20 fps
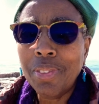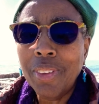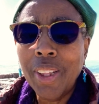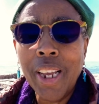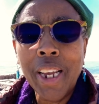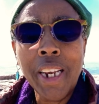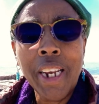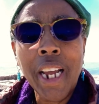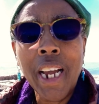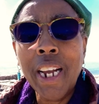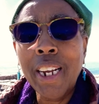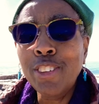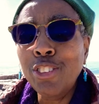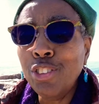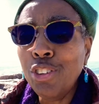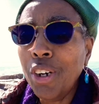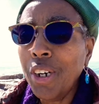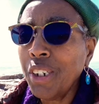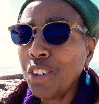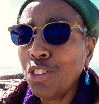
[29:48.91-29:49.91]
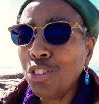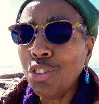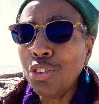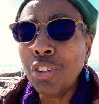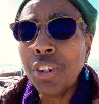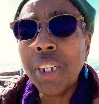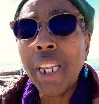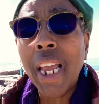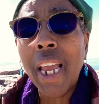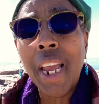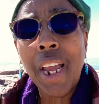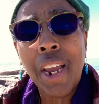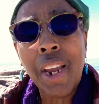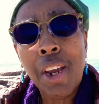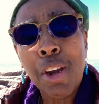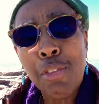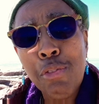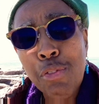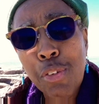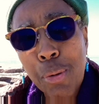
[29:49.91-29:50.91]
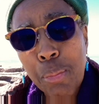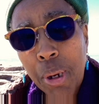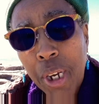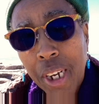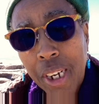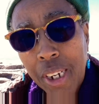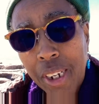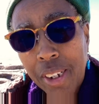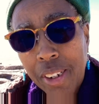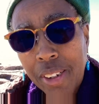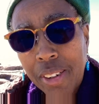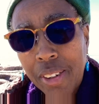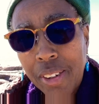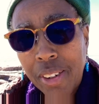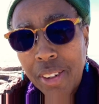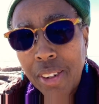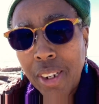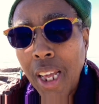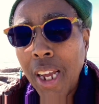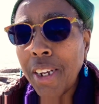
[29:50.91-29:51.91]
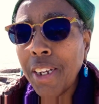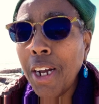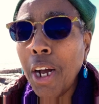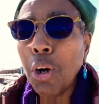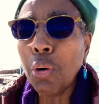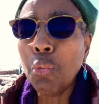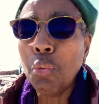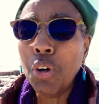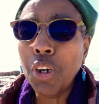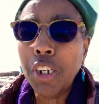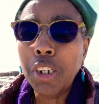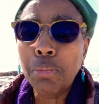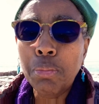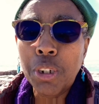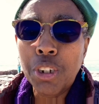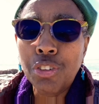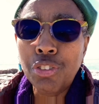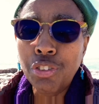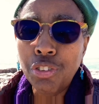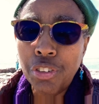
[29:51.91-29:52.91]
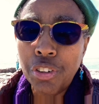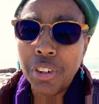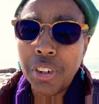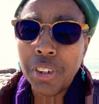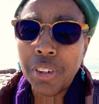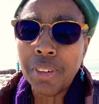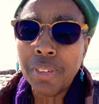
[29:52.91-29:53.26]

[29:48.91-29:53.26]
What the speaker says: And I try to treat everybody like I want to be treated.